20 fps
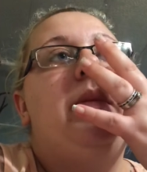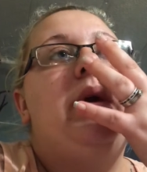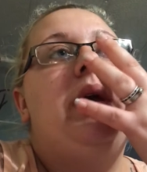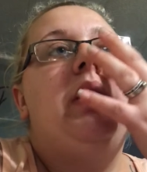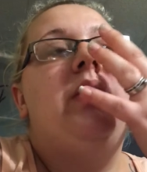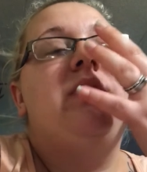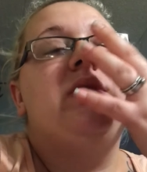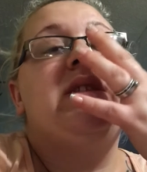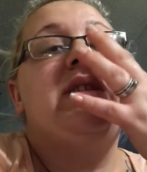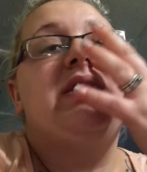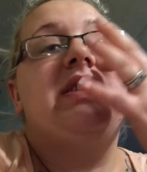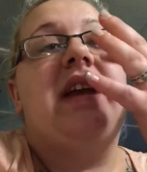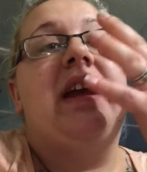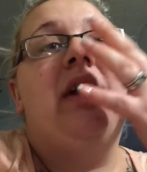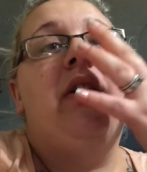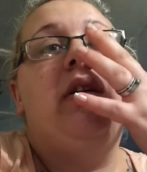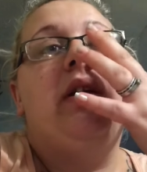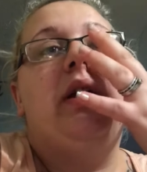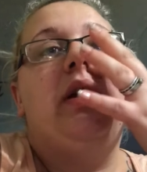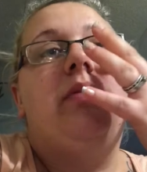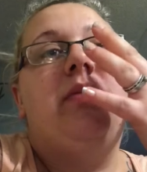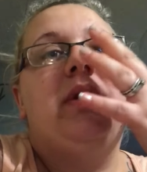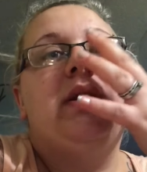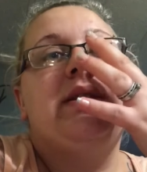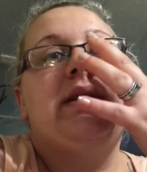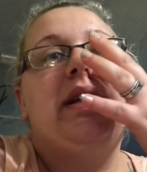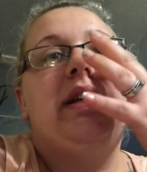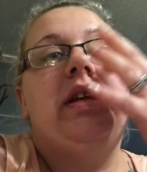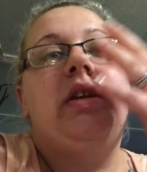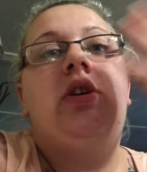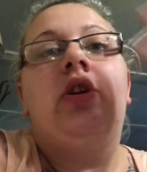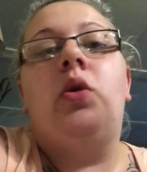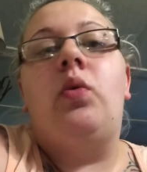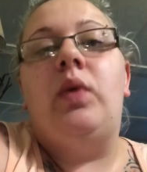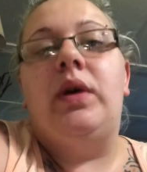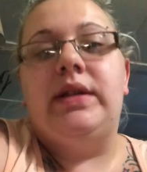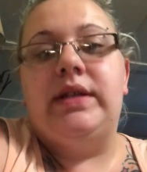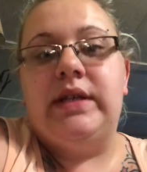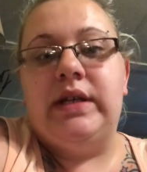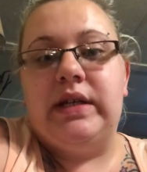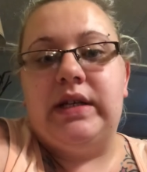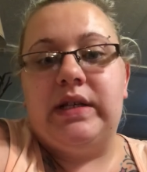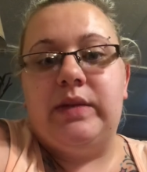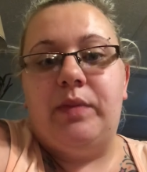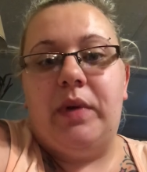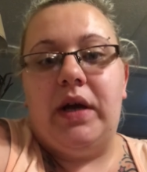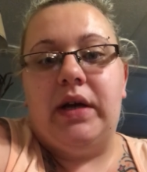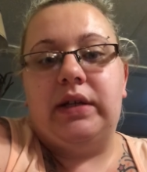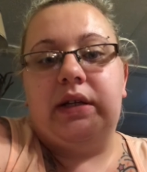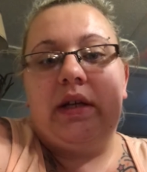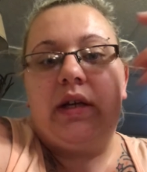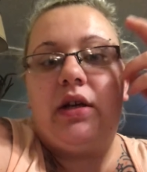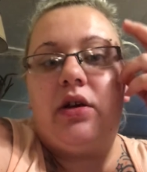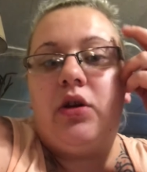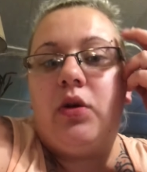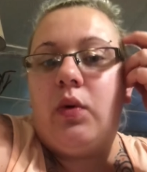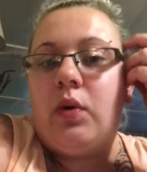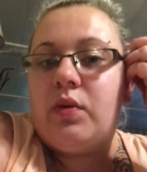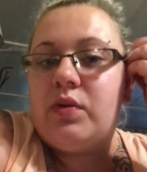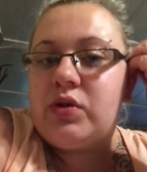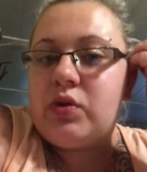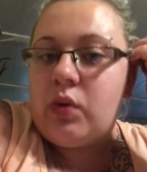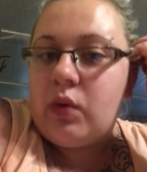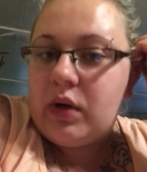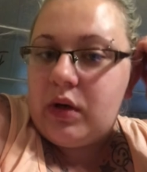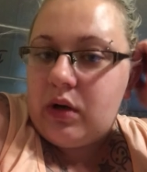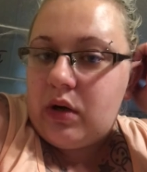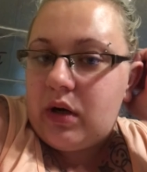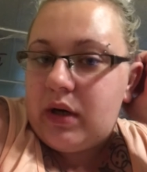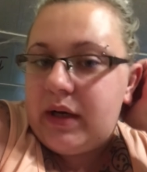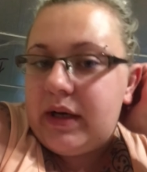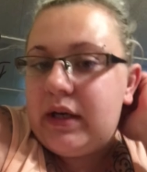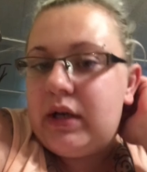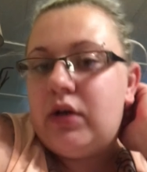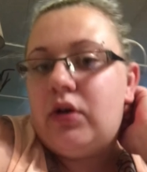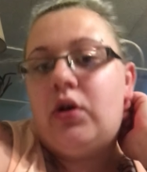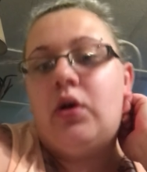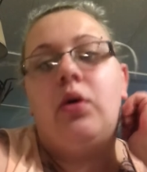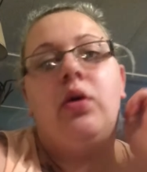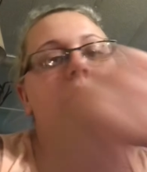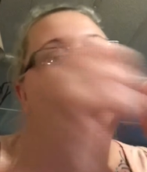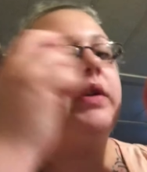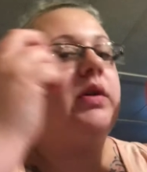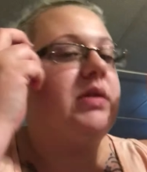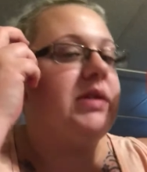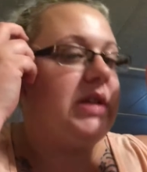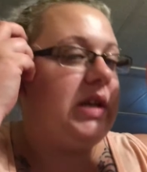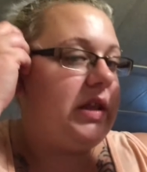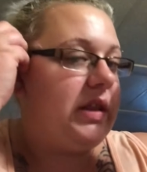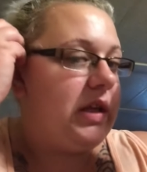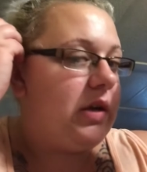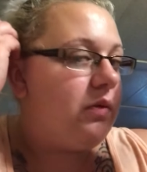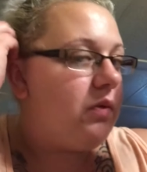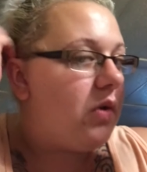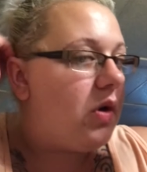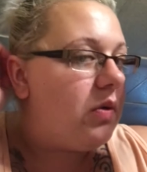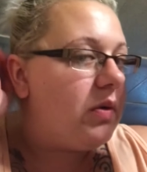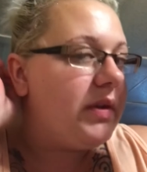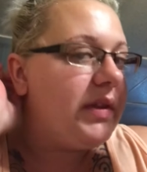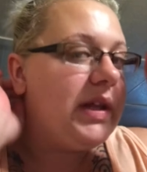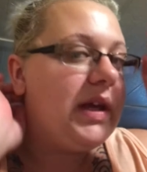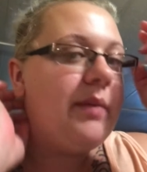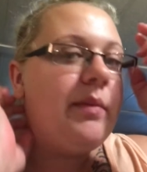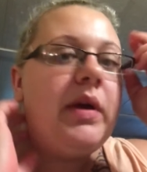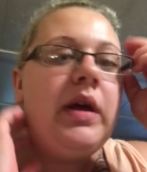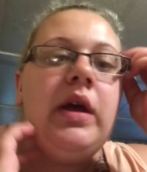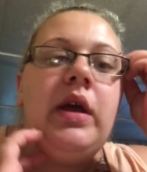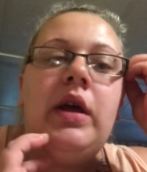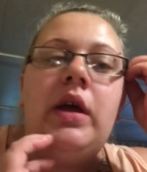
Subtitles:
it was scary because I didn't know what to expect. I didn't know what was going on. I didn't know if there was anything wrong with him.